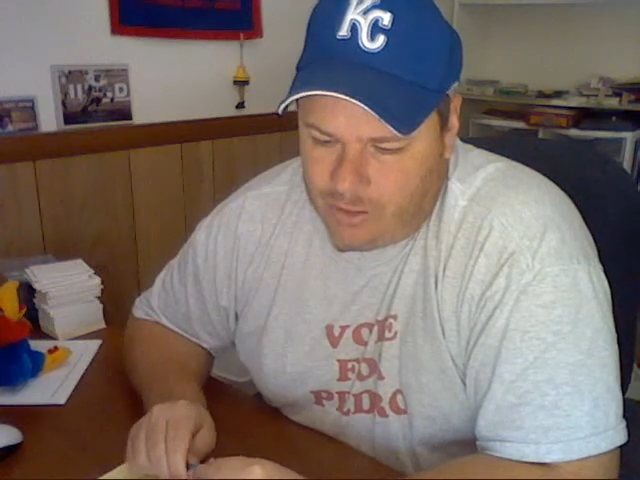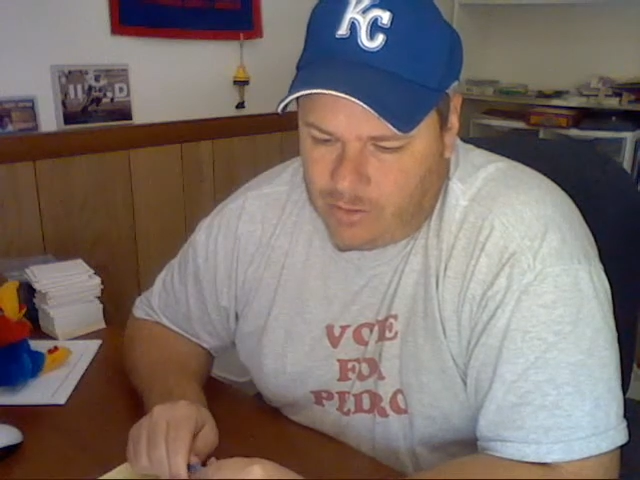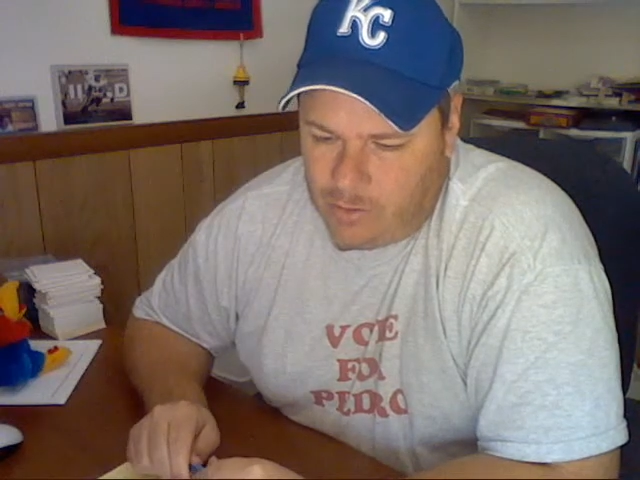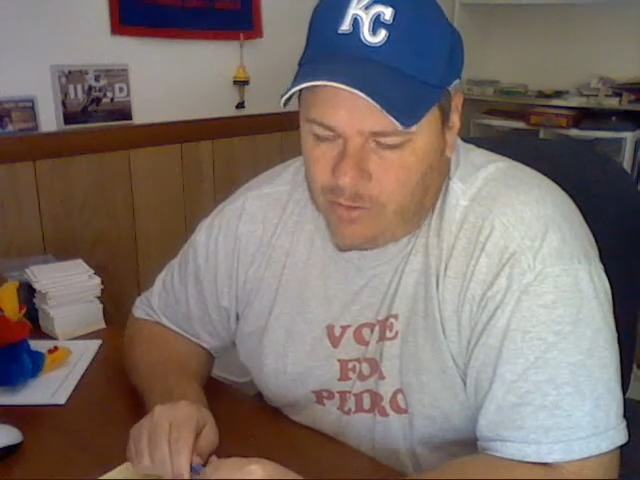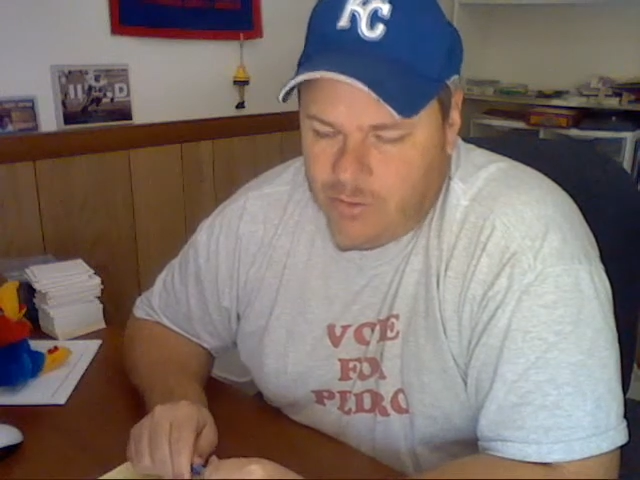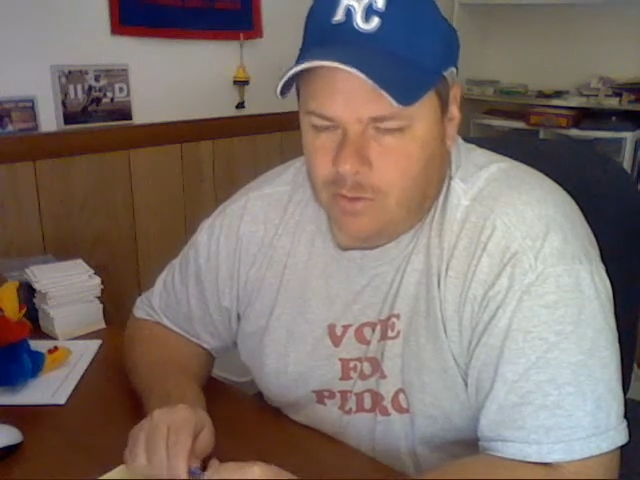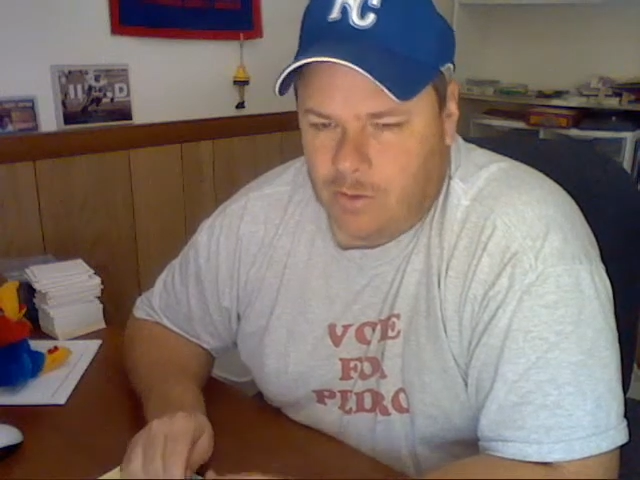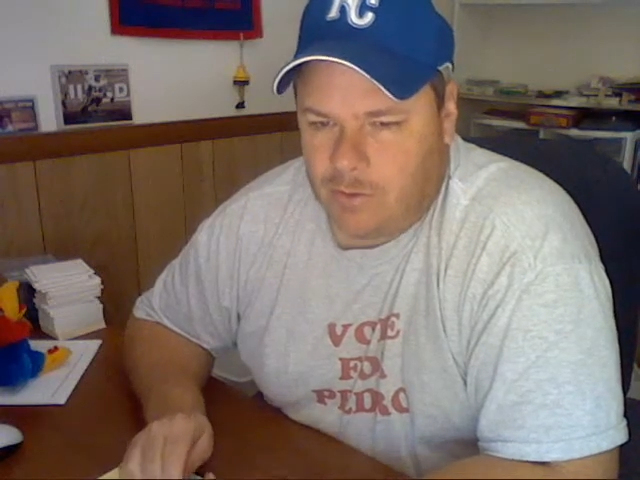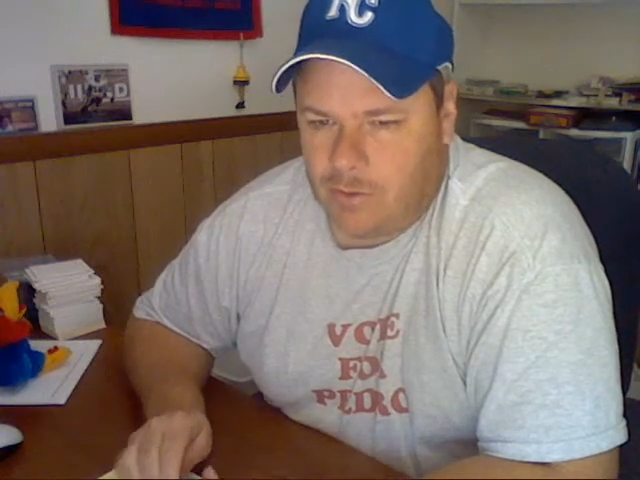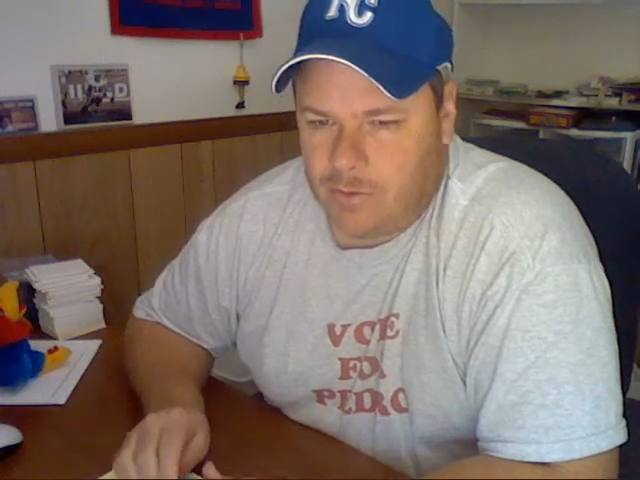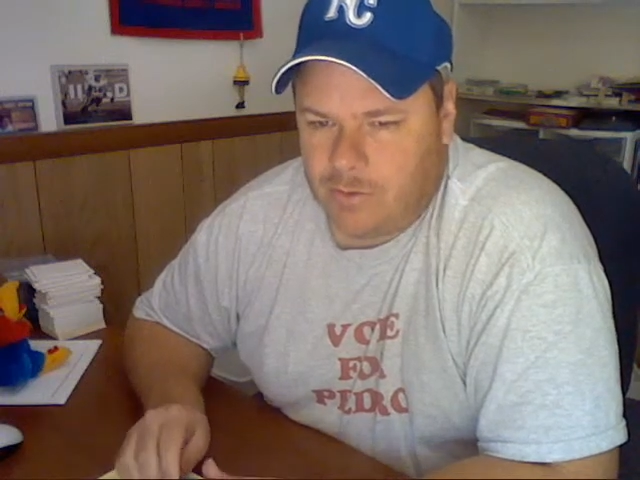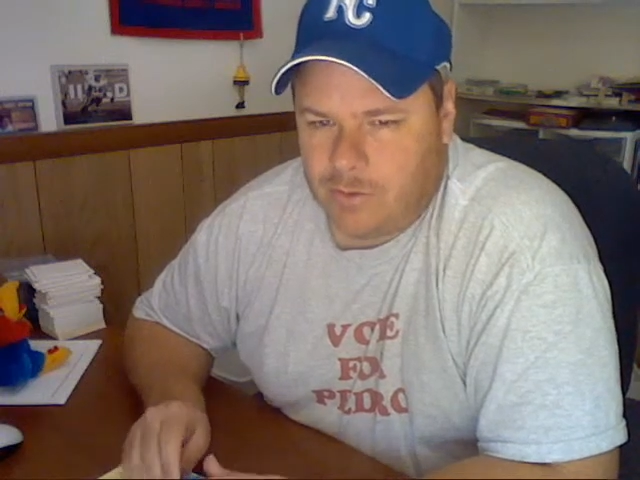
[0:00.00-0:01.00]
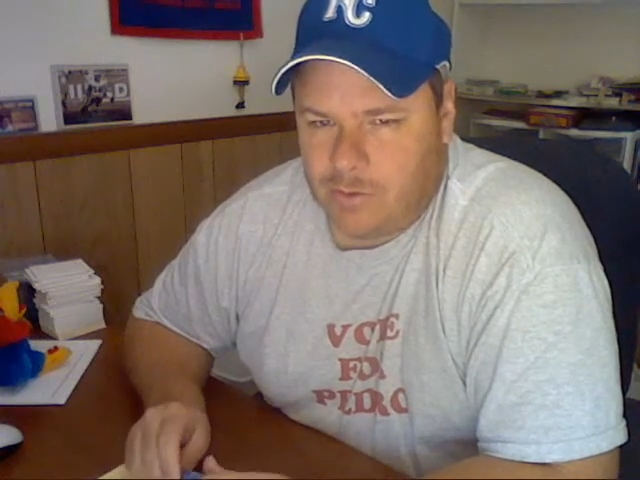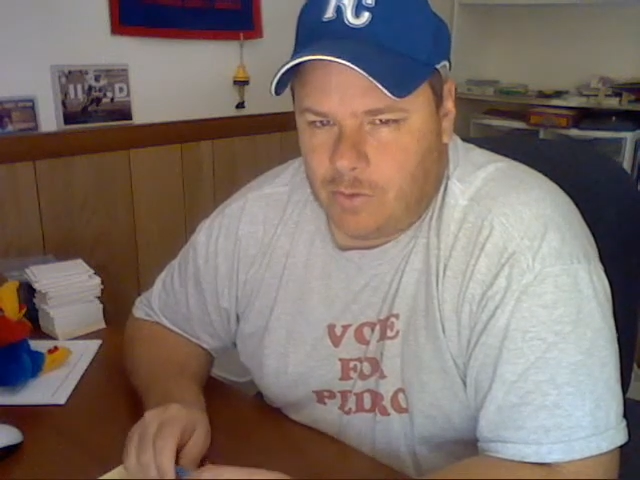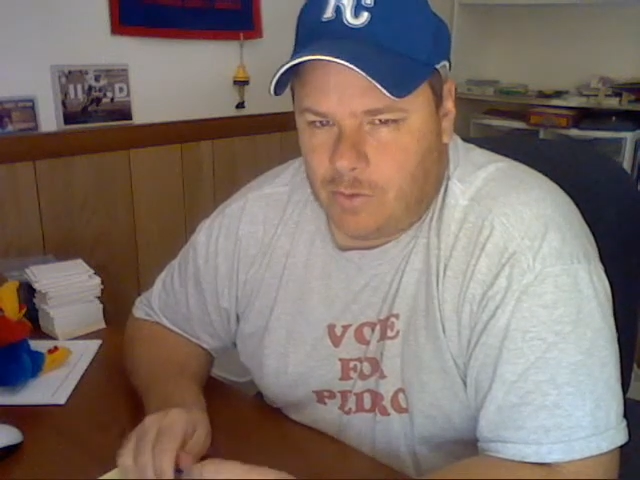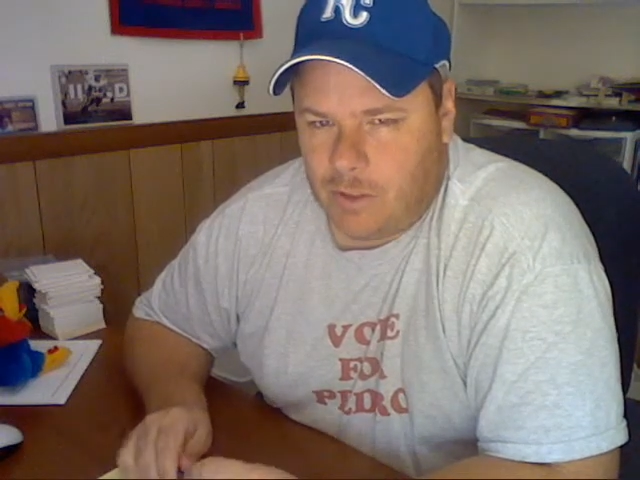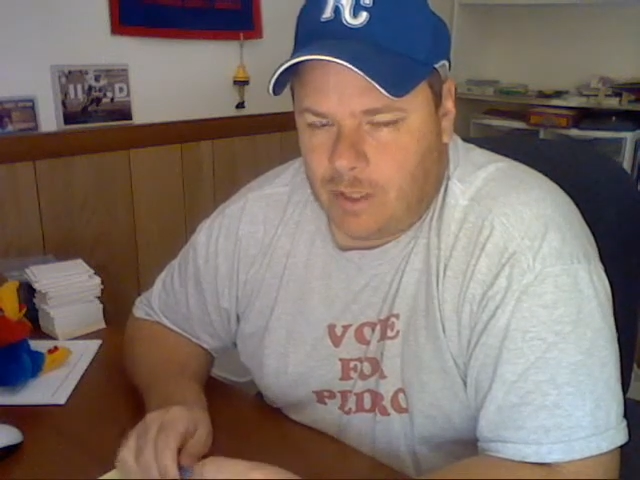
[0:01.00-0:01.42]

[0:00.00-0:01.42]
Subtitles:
close to a grocery store,